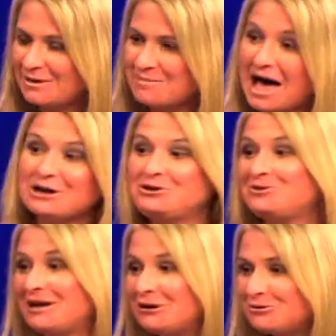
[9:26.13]
How do you
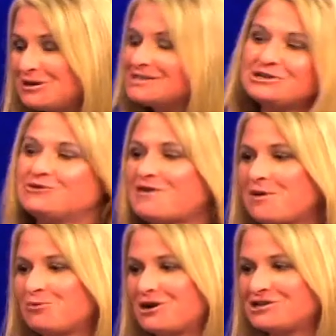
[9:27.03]
increase your
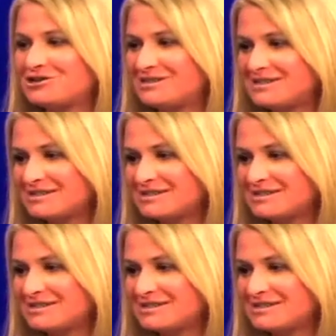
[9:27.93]
vibrations?